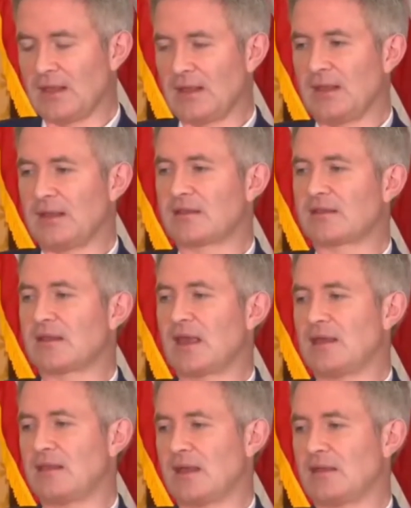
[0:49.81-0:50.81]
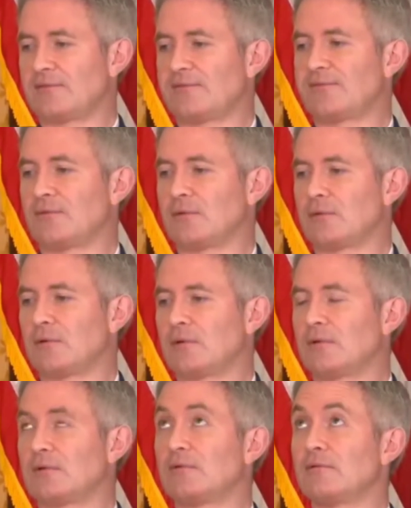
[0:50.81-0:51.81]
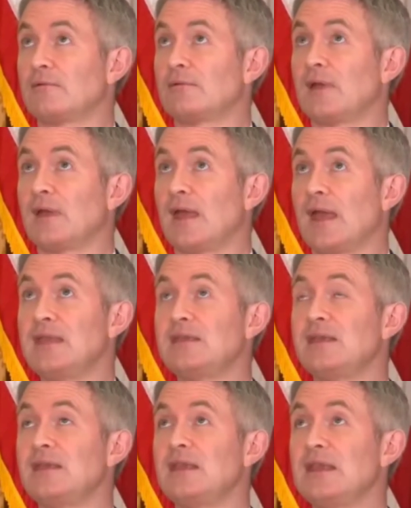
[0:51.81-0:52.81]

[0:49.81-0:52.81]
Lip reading: Let's say that for 18